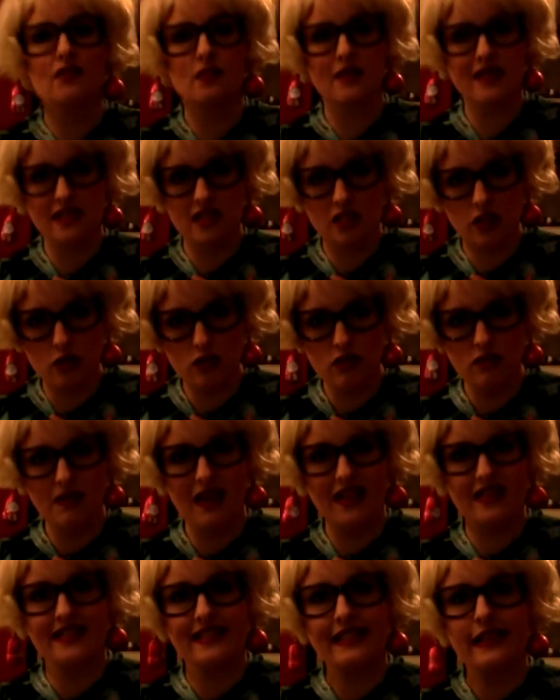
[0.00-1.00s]
I have to excuse,
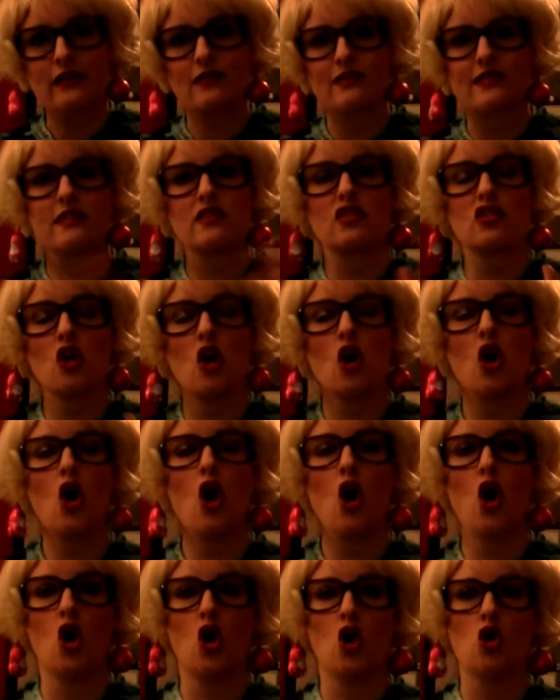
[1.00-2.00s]
my skills are so
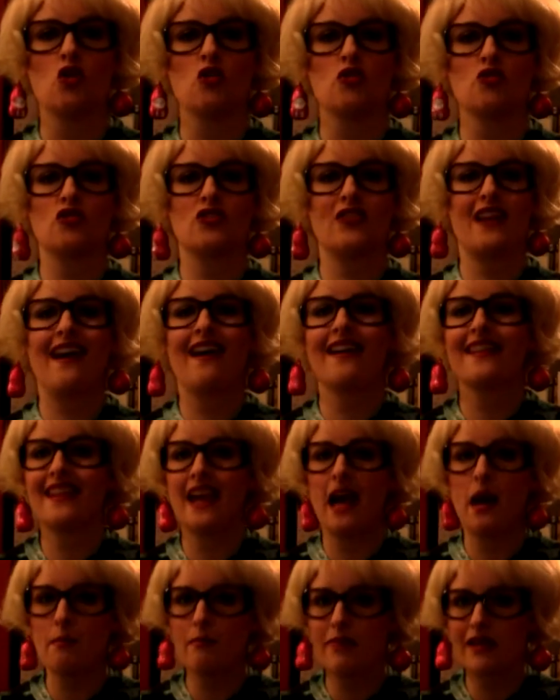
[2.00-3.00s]
honed, I
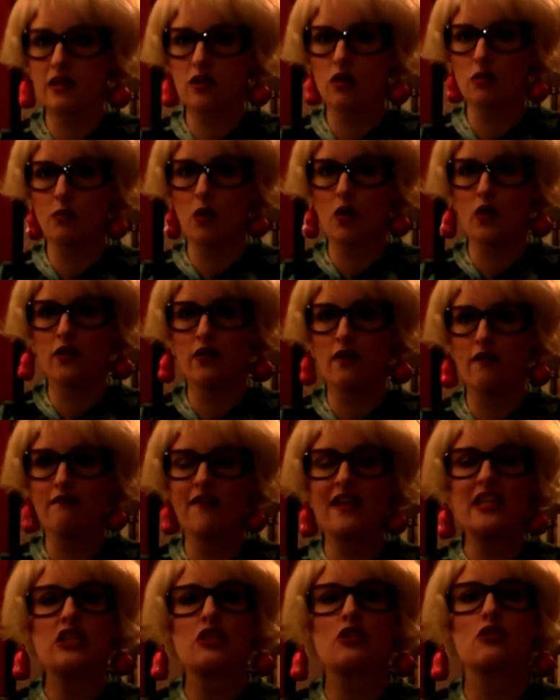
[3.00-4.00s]
can pick up on
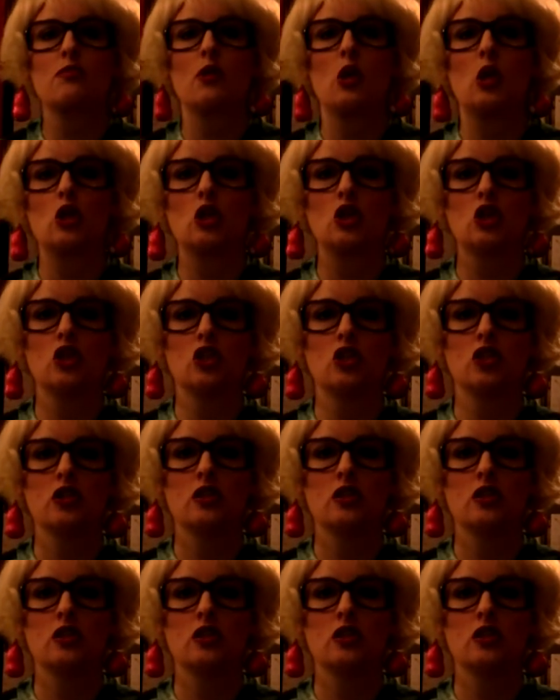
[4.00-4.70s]
vegetable,